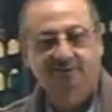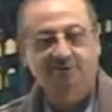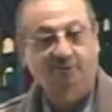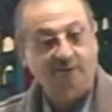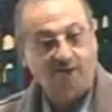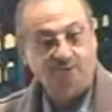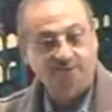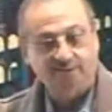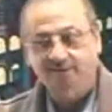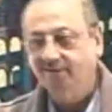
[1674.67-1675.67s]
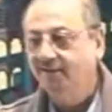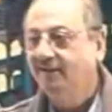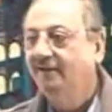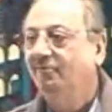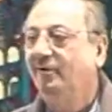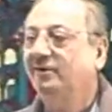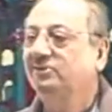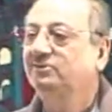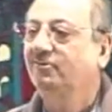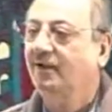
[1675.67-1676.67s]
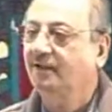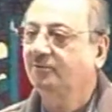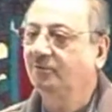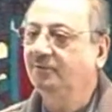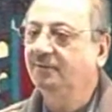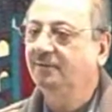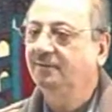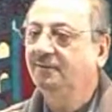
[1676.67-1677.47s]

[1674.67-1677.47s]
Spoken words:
So we count it. What is waladun?